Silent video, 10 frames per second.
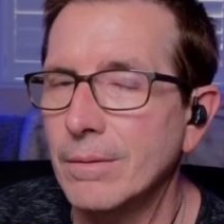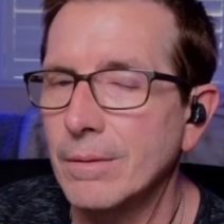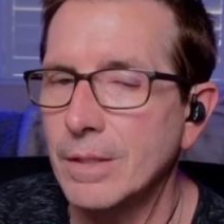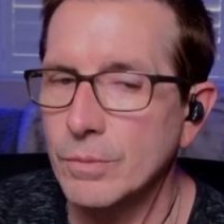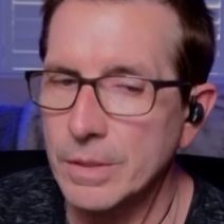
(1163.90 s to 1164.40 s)

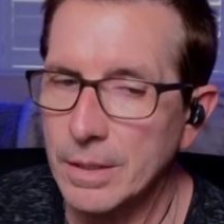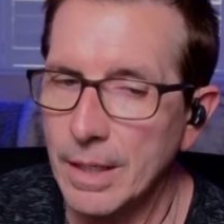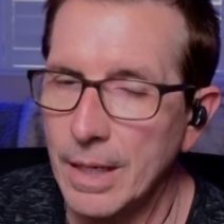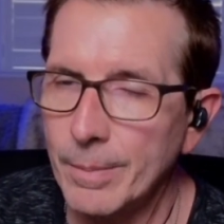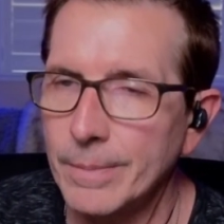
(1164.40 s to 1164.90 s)
That's what's going to
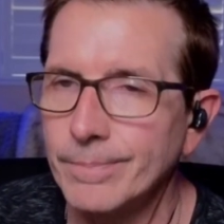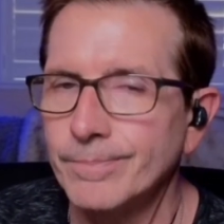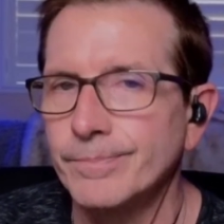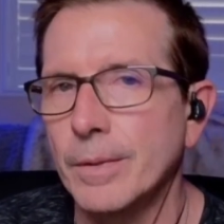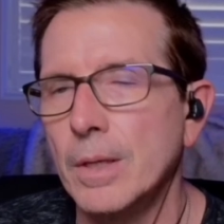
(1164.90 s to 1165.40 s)
happen.
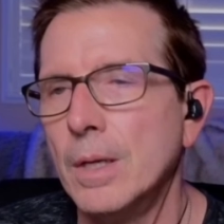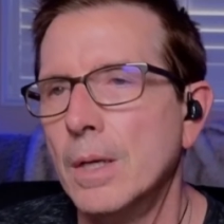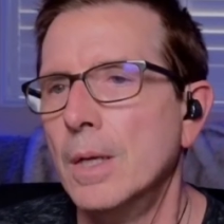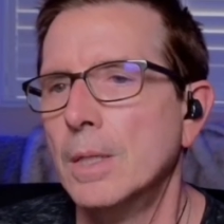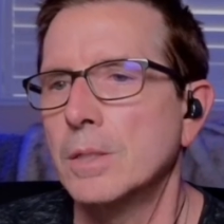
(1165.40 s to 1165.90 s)

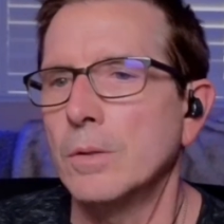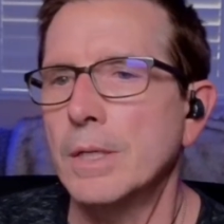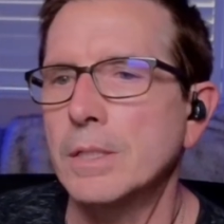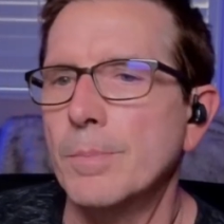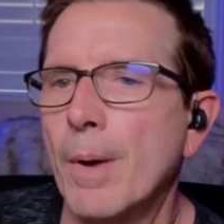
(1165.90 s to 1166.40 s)
So
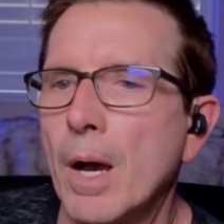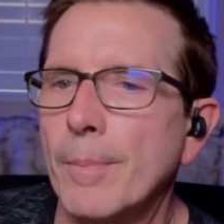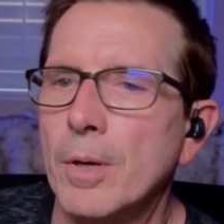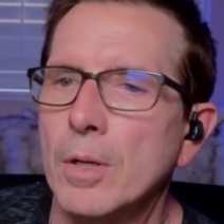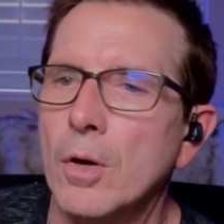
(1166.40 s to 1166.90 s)
let's pop
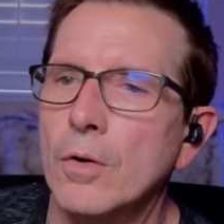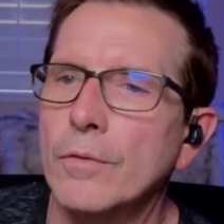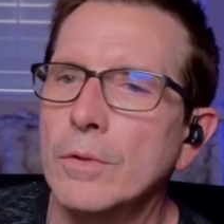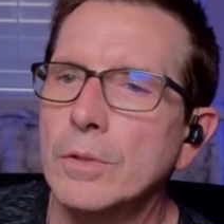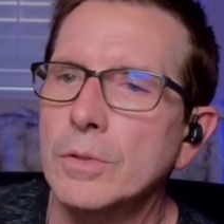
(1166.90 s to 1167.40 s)
on
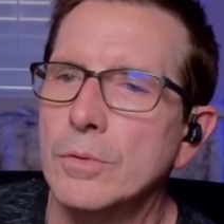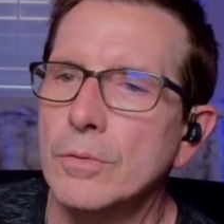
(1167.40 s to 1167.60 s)
over to